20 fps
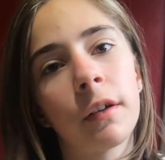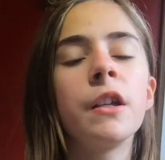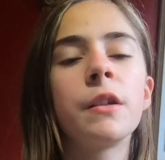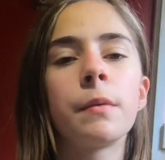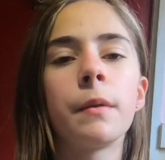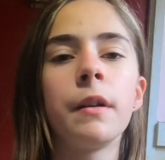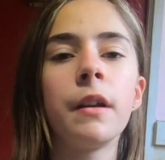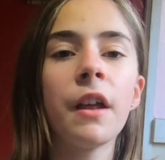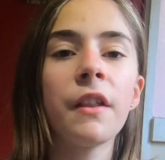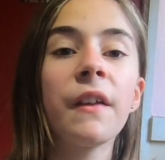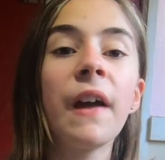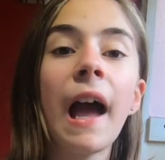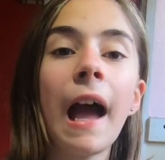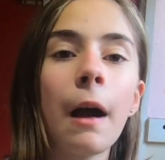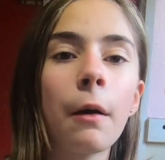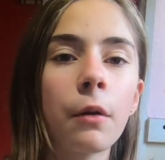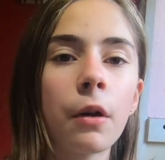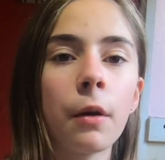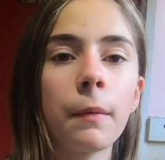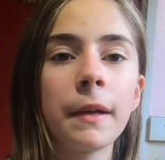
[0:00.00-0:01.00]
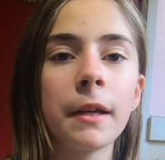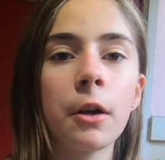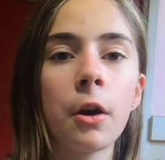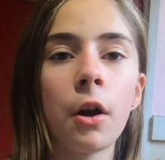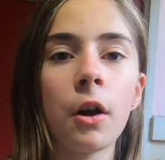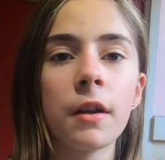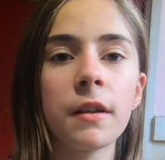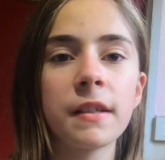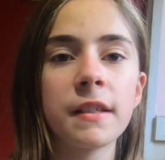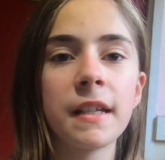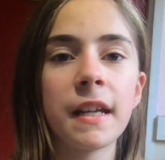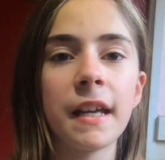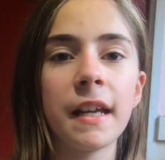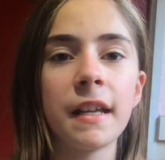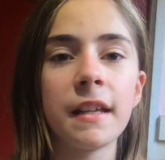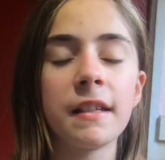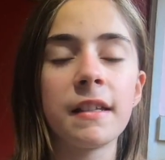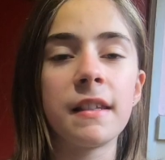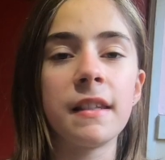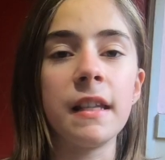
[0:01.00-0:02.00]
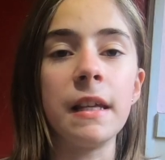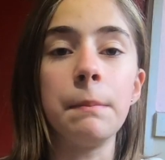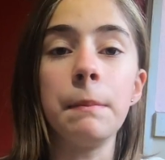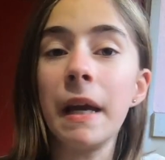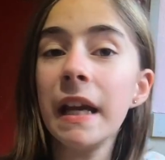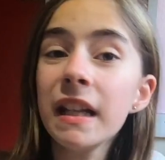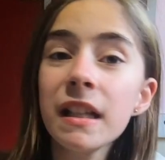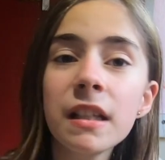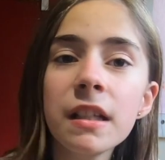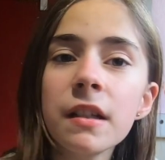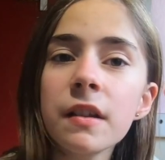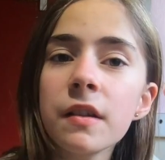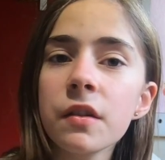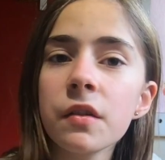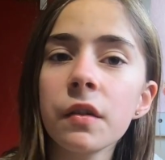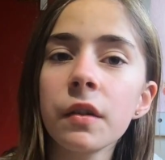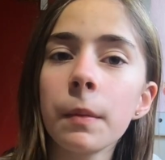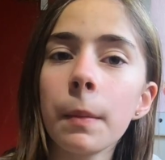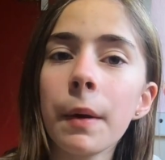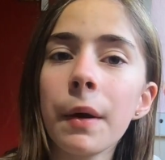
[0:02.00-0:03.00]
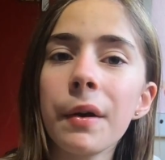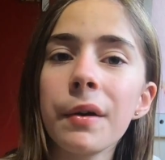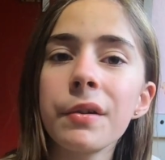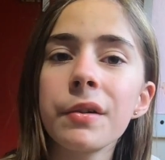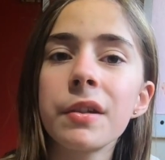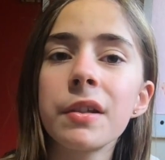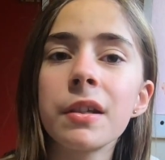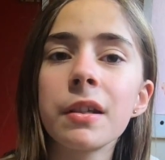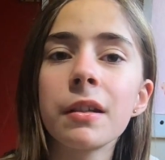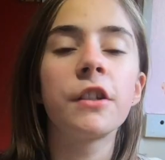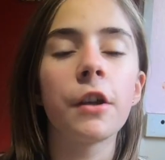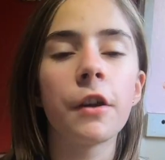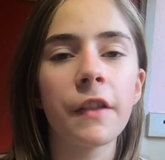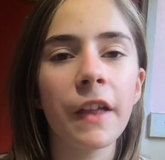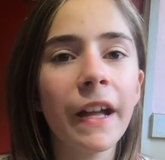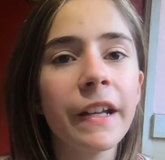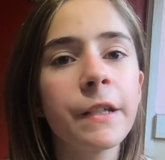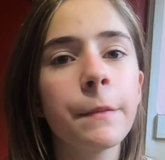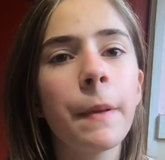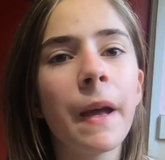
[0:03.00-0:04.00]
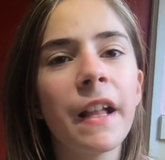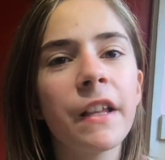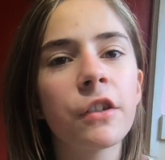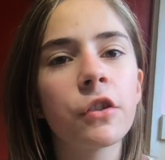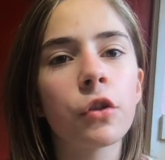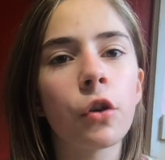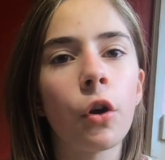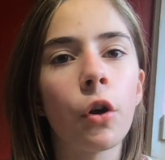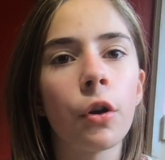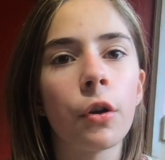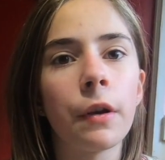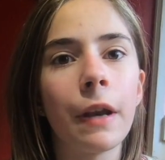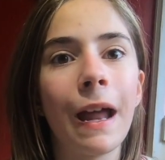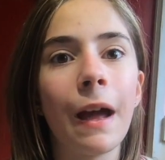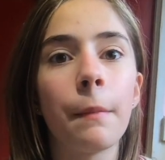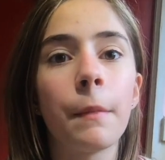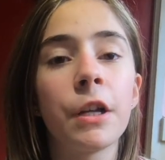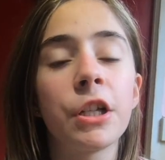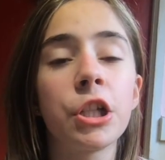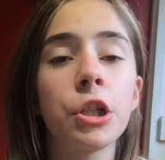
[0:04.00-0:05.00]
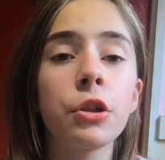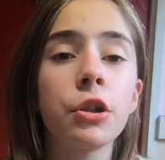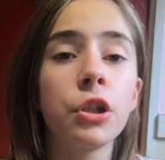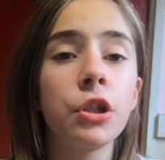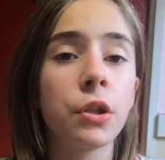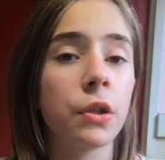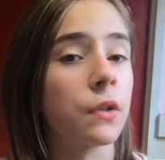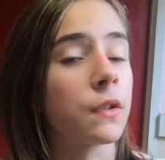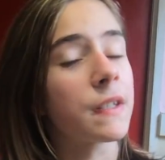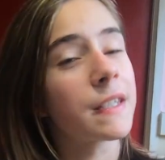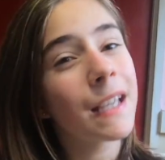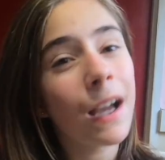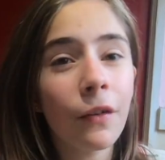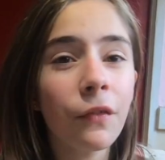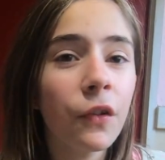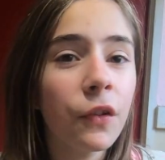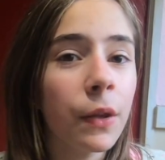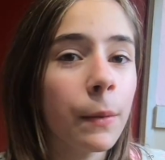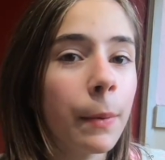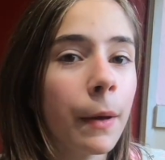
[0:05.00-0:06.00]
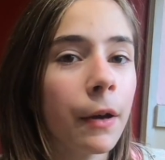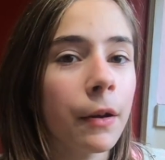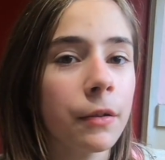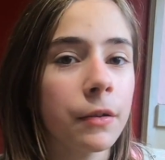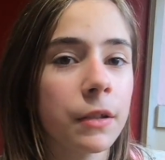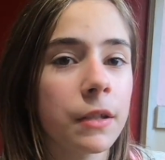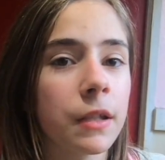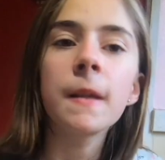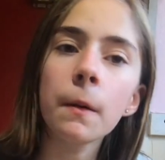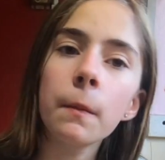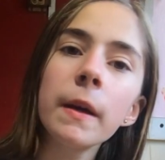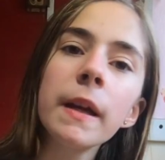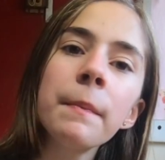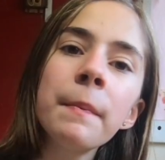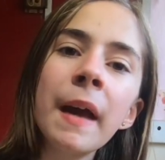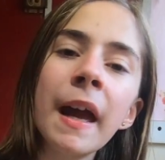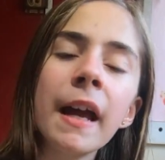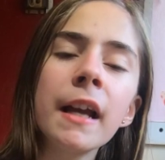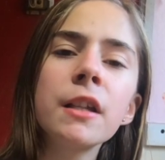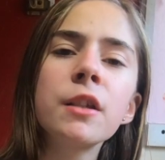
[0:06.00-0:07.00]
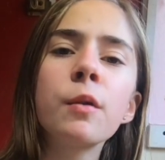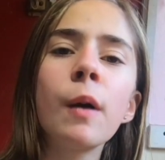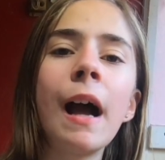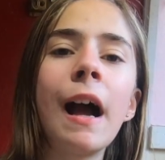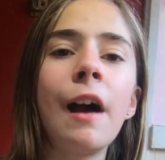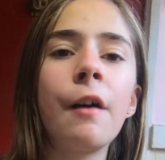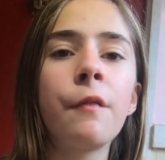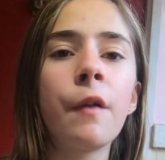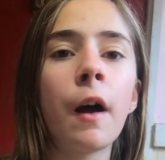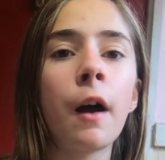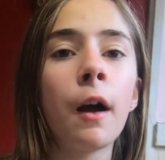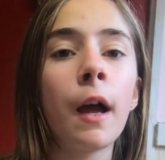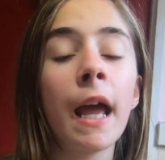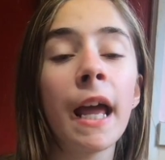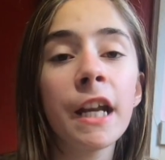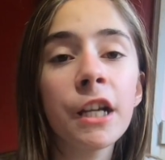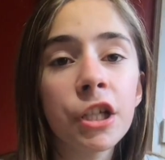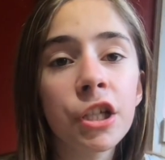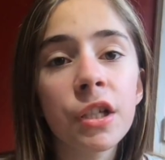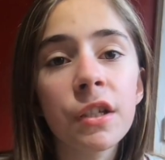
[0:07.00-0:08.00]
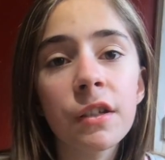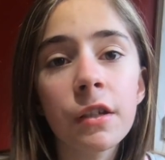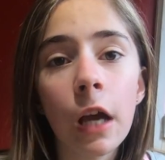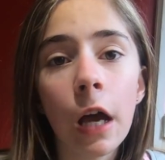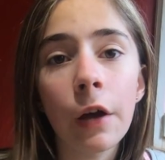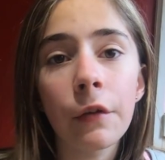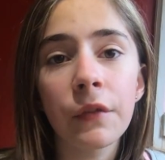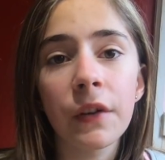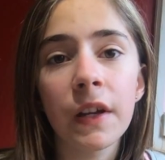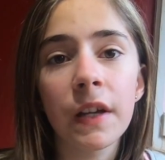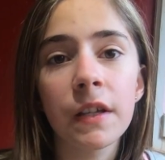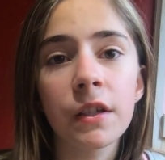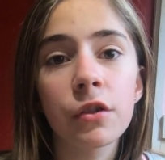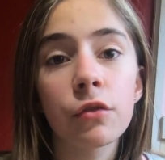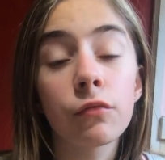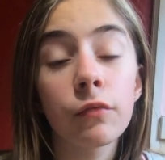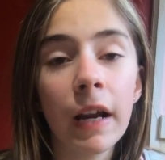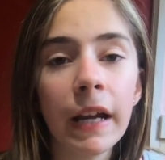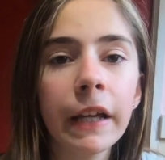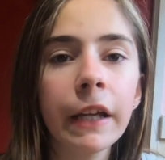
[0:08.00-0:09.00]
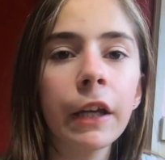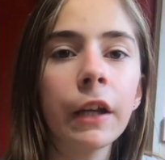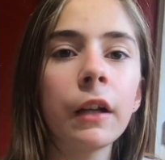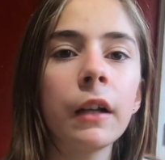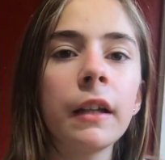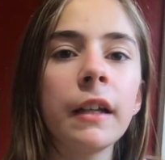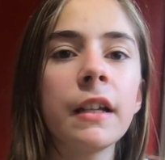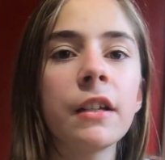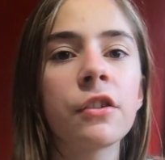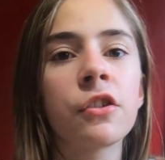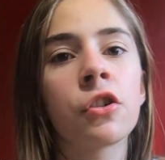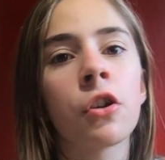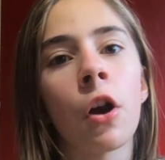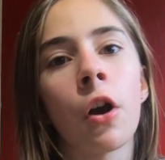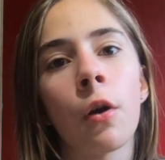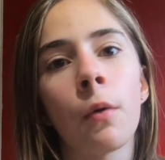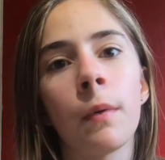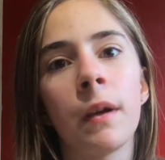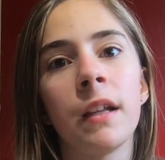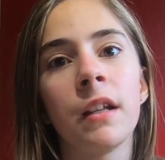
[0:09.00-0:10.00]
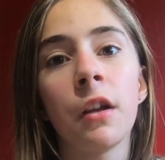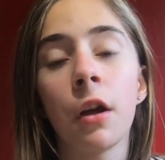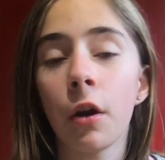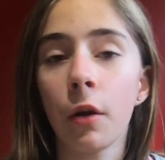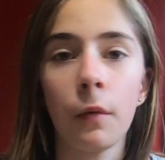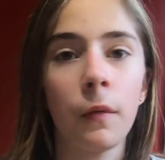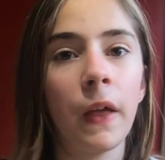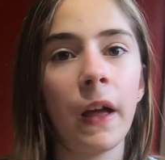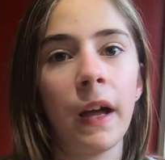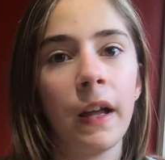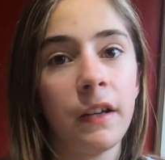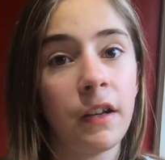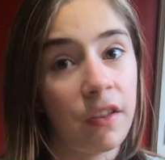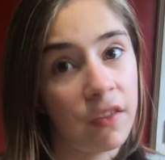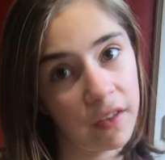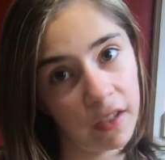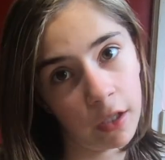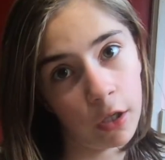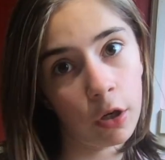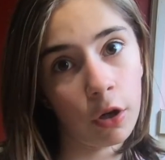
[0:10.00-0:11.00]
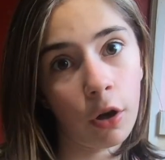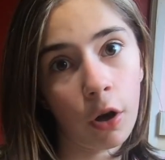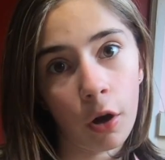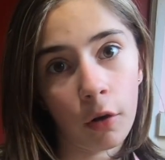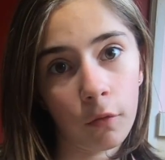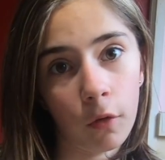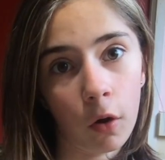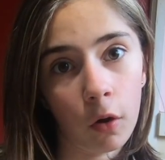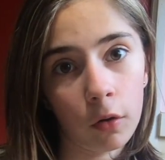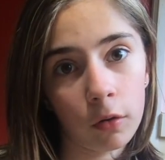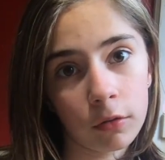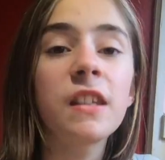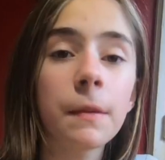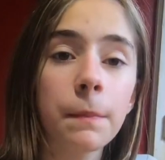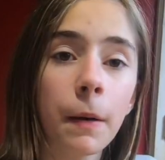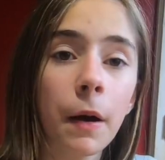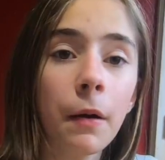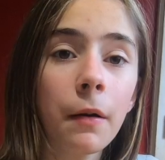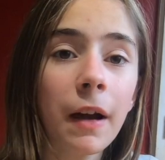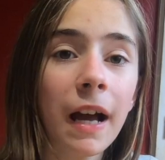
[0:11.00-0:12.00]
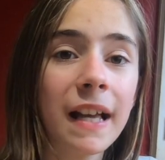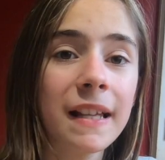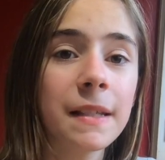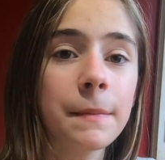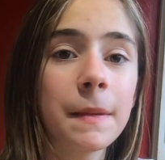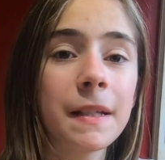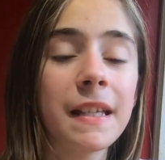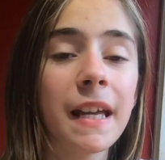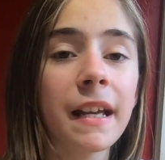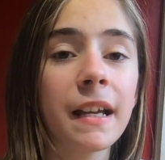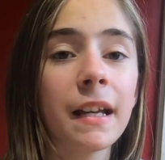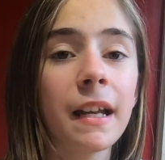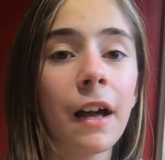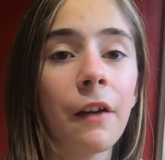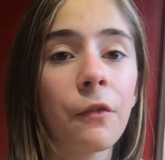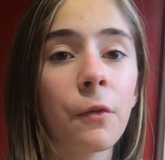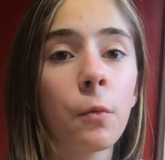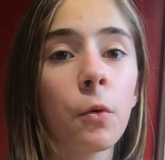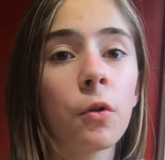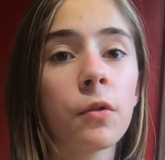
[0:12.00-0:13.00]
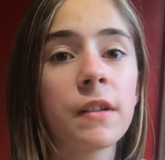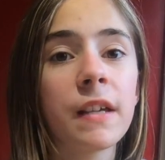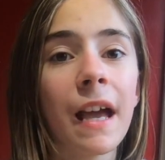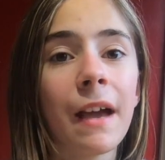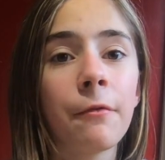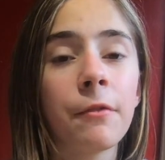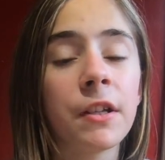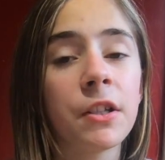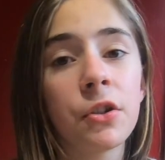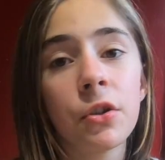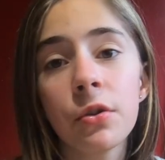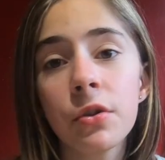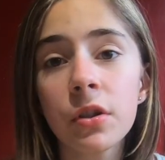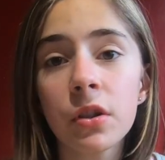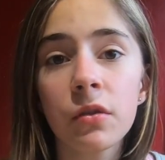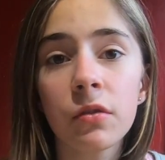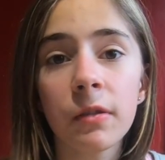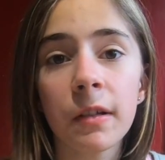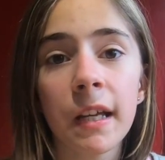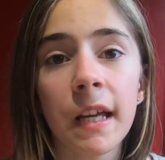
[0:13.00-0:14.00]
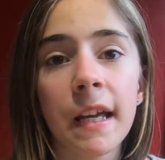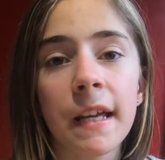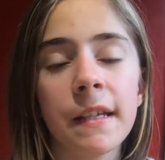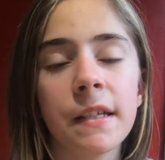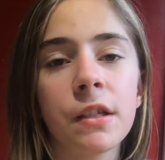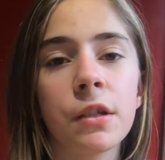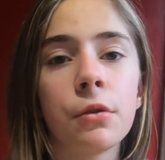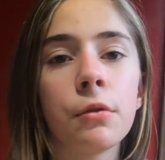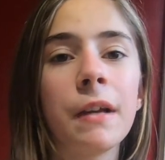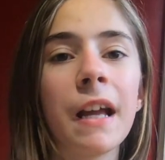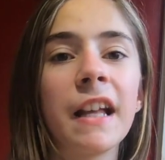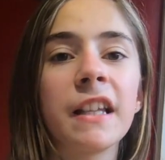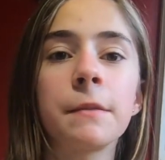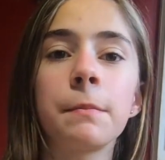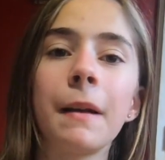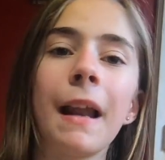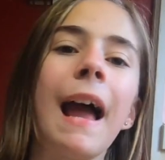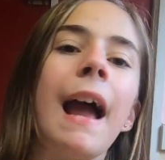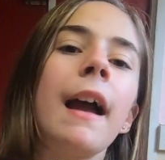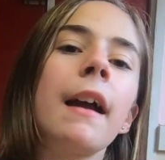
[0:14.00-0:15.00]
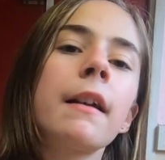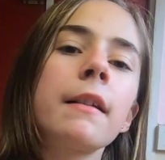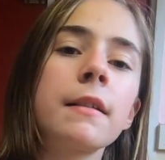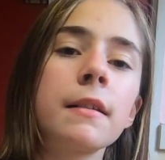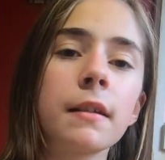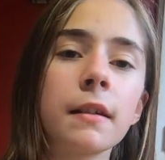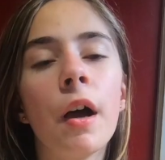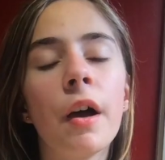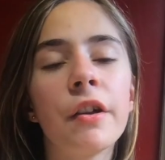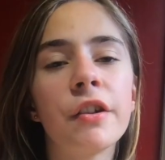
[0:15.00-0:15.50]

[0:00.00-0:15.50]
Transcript: So another outgoing cost is the maintenance on the boat. So that depends on how much you can do yourself on the boat. So we pay to have our engine serviced regularly, so we know that nothing can go wrong. The boat has to be taken out of the water every 2 to 3 years to get blacked.